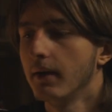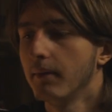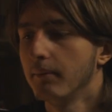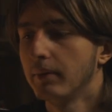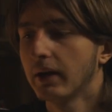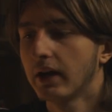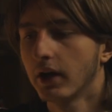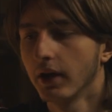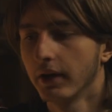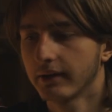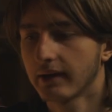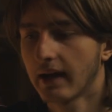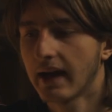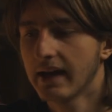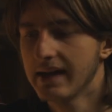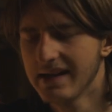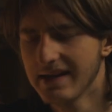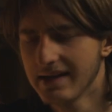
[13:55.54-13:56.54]
because
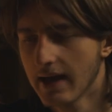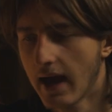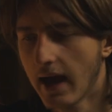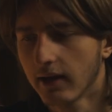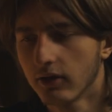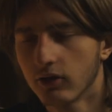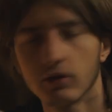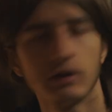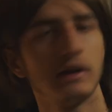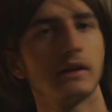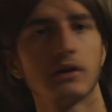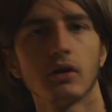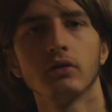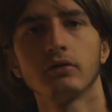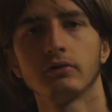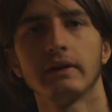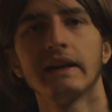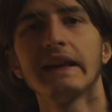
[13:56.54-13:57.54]
I actually
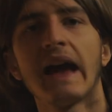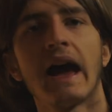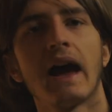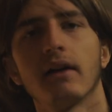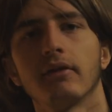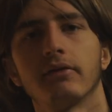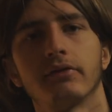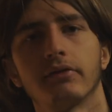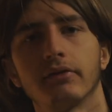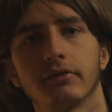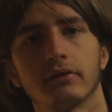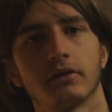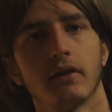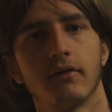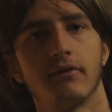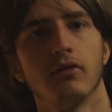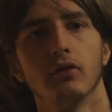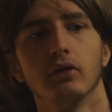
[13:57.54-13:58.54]
don't really have
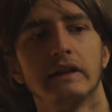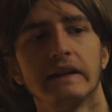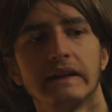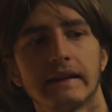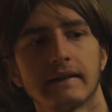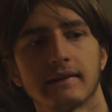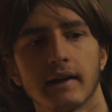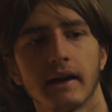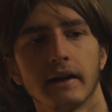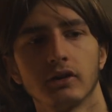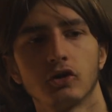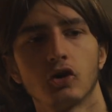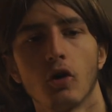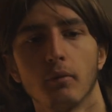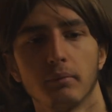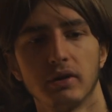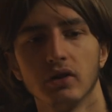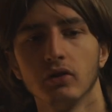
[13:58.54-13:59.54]
the fully designed
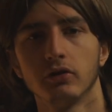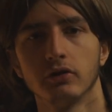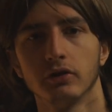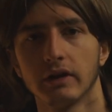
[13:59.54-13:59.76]
computer